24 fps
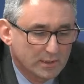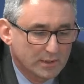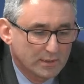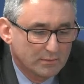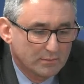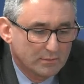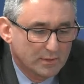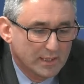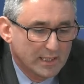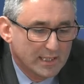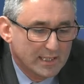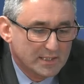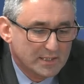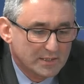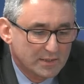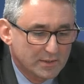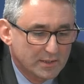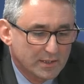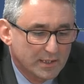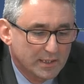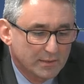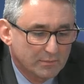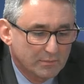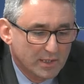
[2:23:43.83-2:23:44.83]
yes,
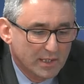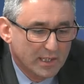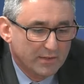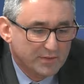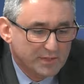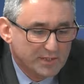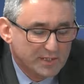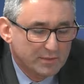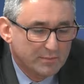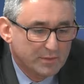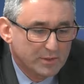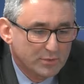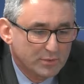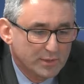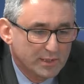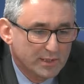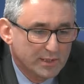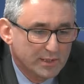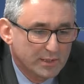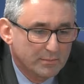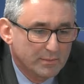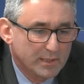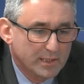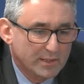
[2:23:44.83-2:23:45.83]
the cavity
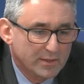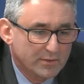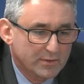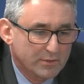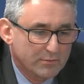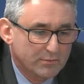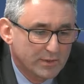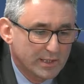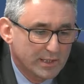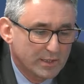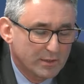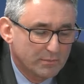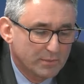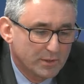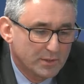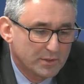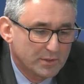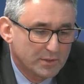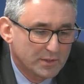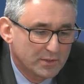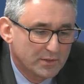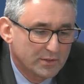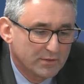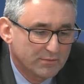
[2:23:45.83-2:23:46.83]
between the back of the
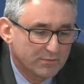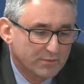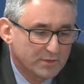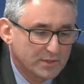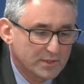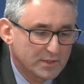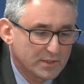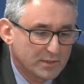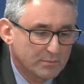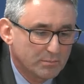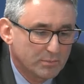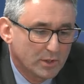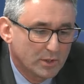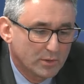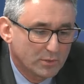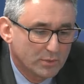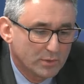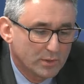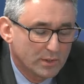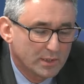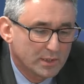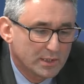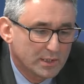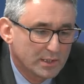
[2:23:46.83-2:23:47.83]
Reynobond and the front of the
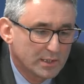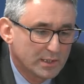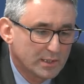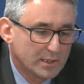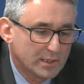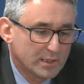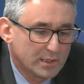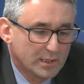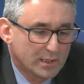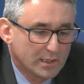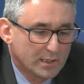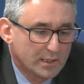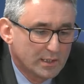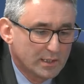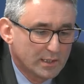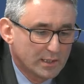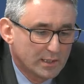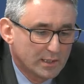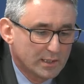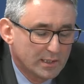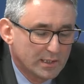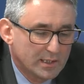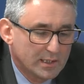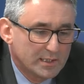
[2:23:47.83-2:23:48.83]
blockwork
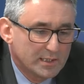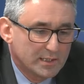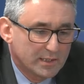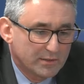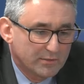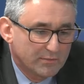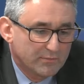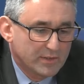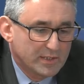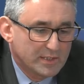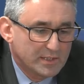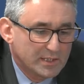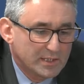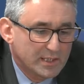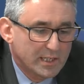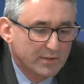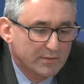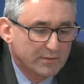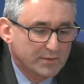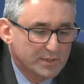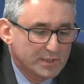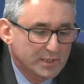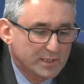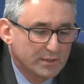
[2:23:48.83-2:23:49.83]
is a vented
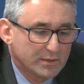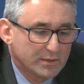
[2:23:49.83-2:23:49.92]
cavity.